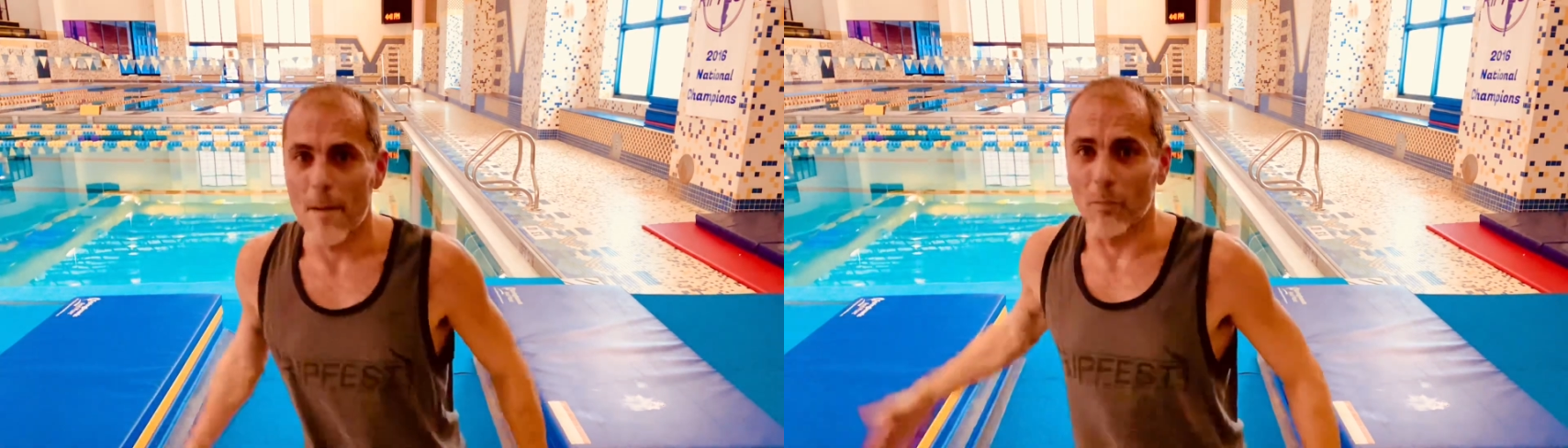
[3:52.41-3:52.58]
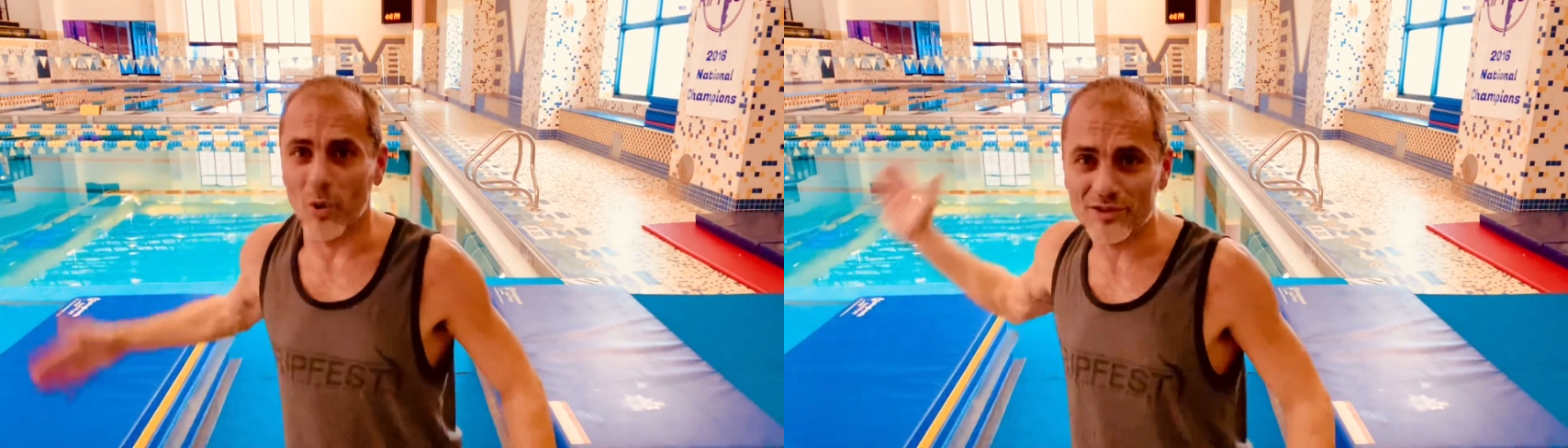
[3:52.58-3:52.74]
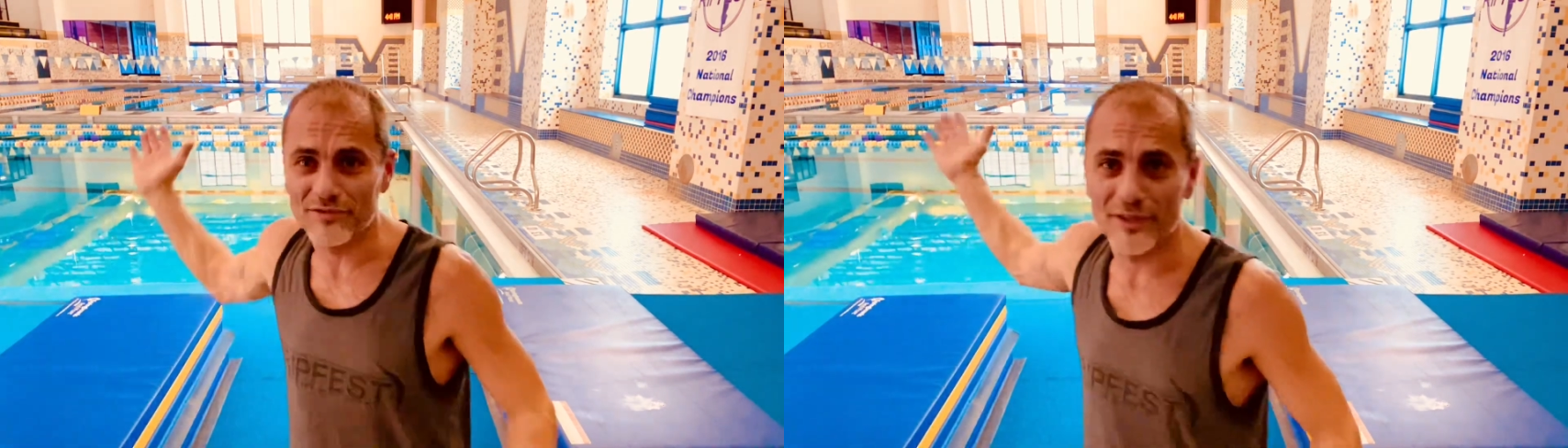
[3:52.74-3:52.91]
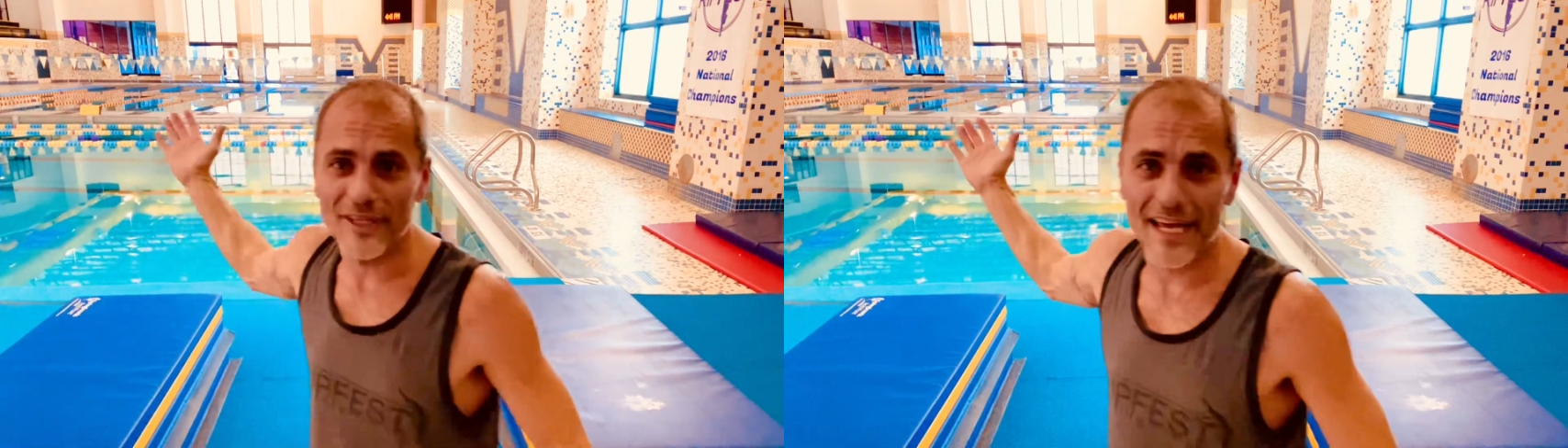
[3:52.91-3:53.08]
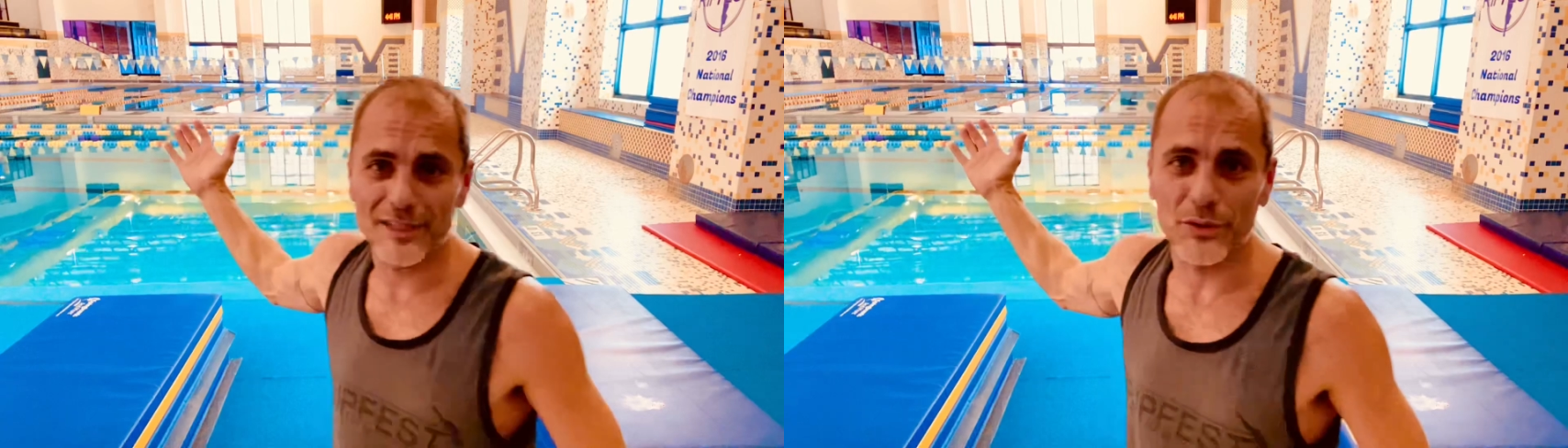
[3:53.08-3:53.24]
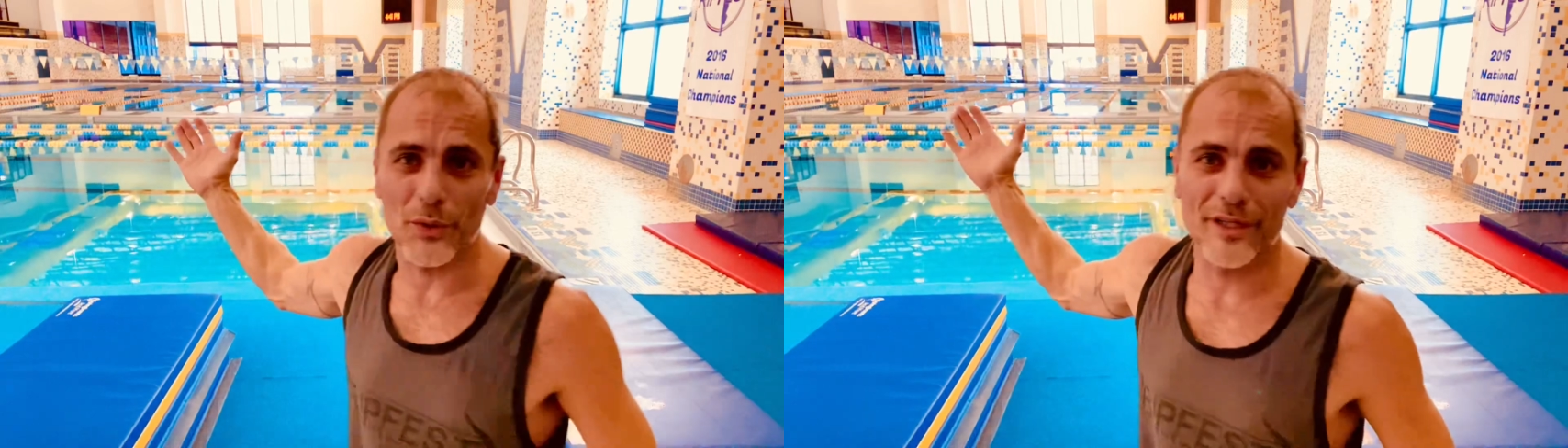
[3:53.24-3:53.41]
Mooresville
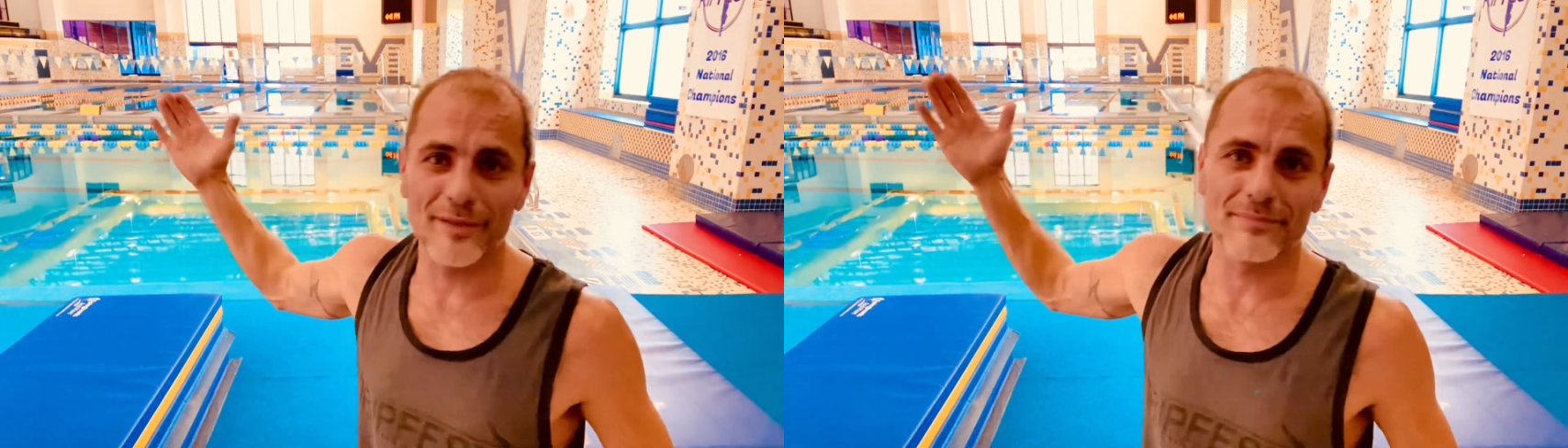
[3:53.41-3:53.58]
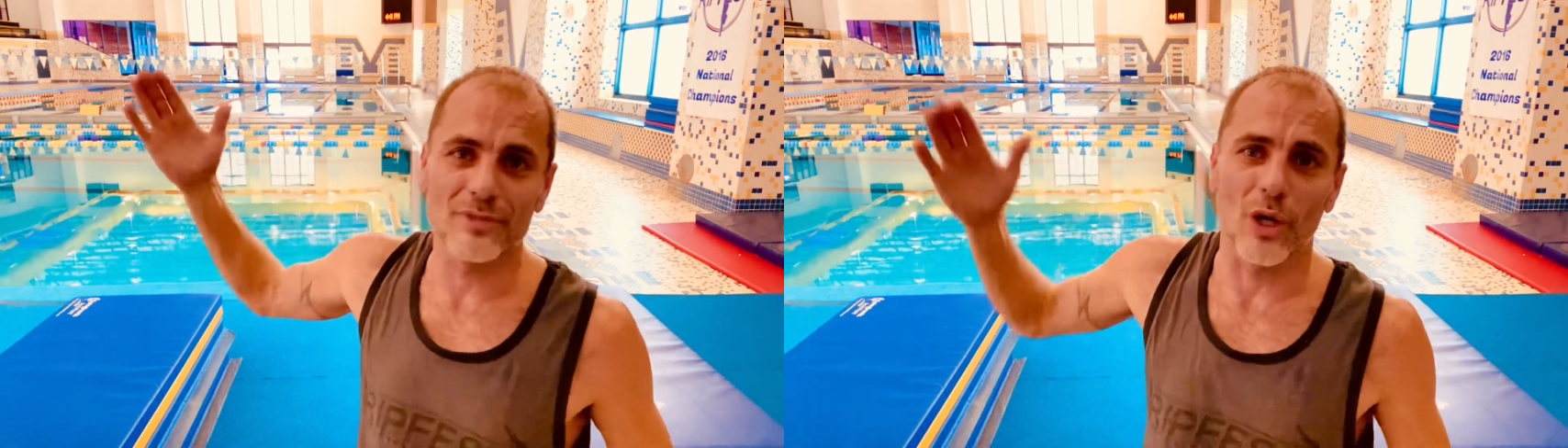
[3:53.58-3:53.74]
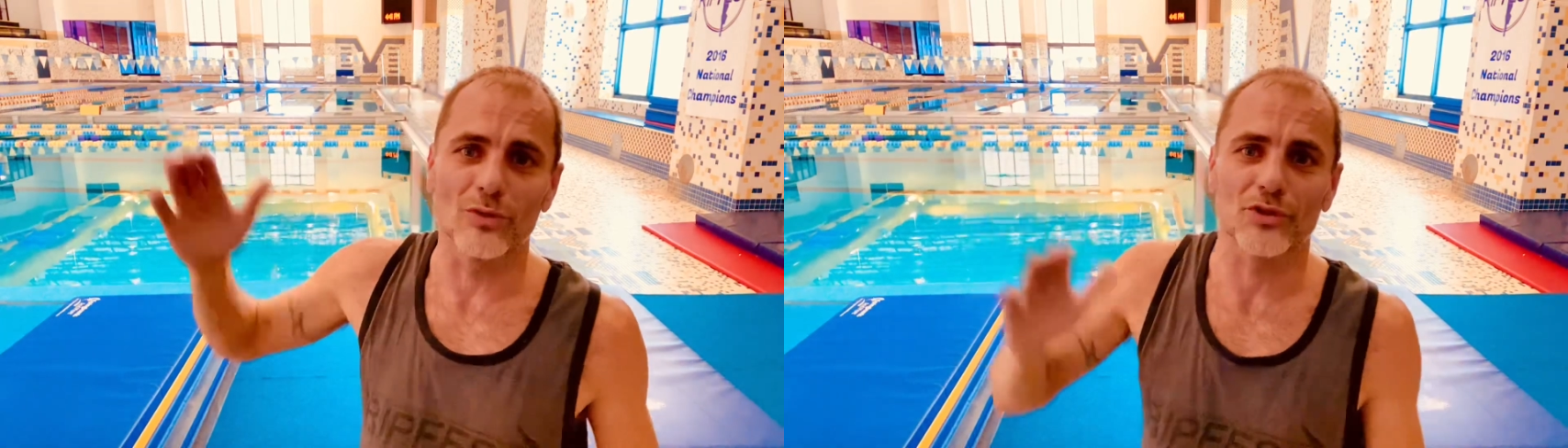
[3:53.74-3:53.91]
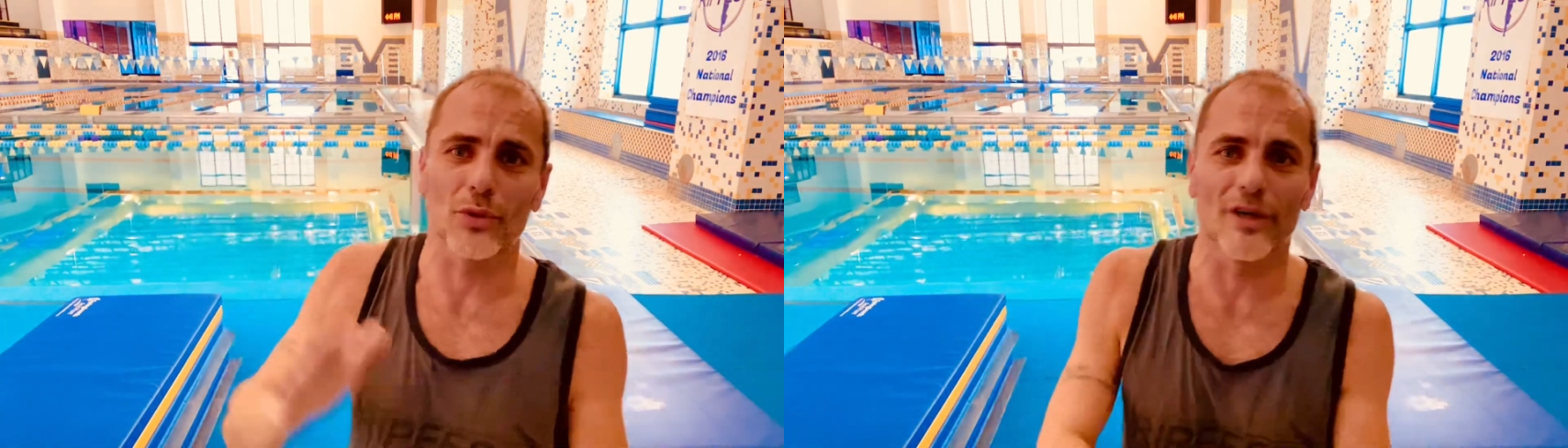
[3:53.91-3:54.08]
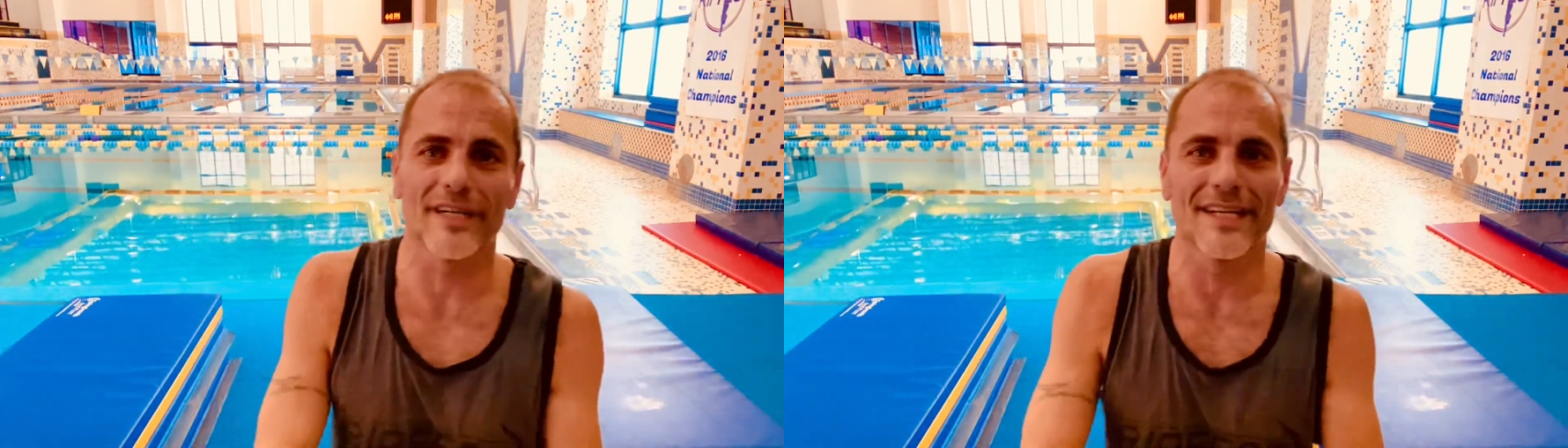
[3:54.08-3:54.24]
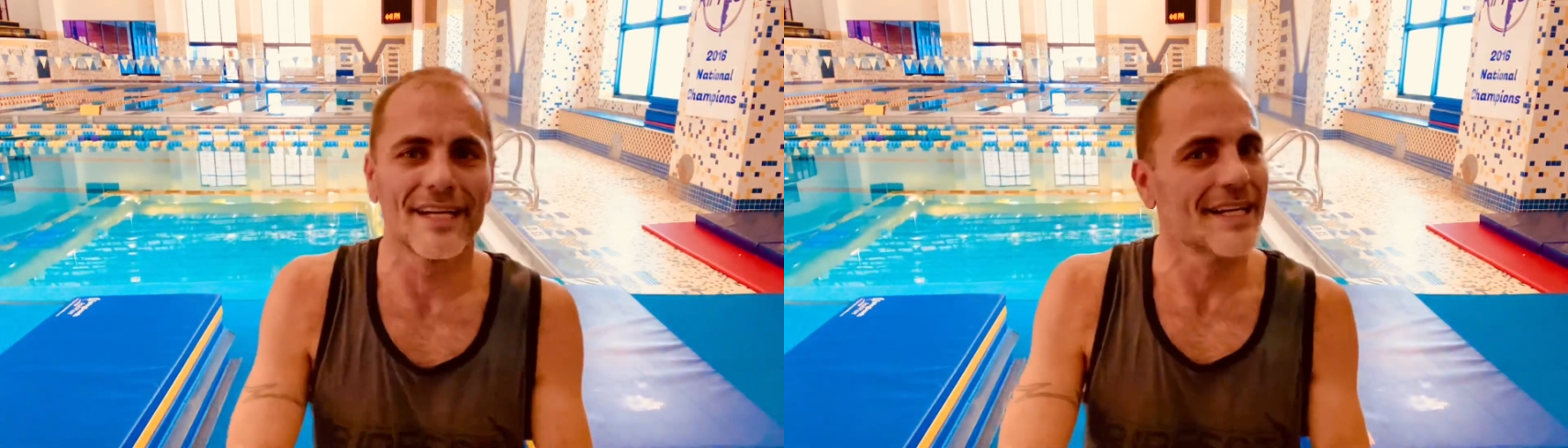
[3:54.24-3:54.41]
Natatorium, Coach
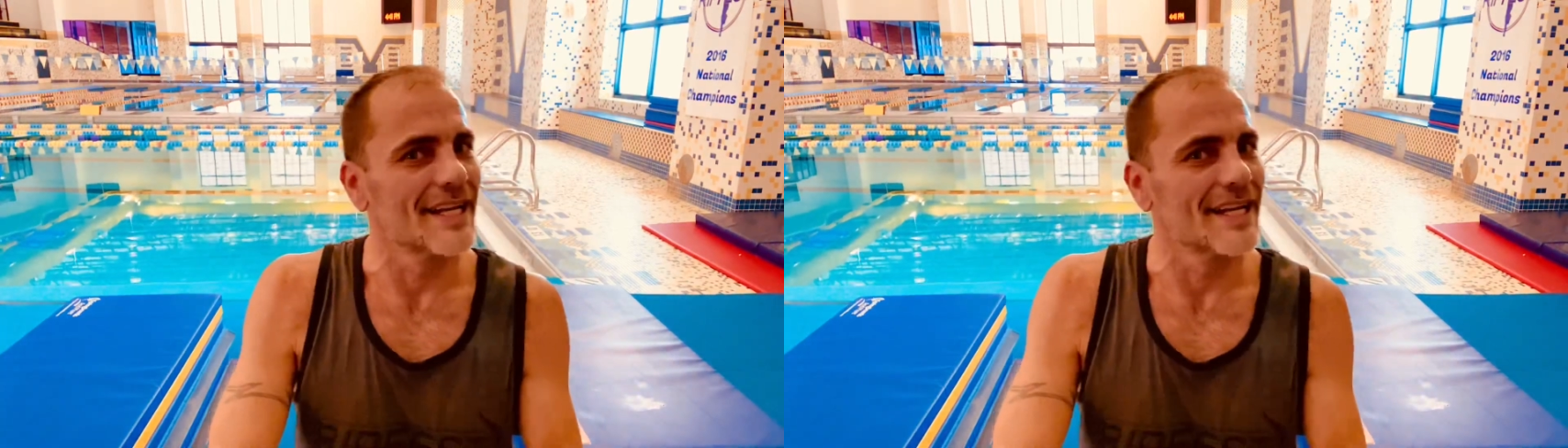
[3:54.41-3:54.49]
Corey,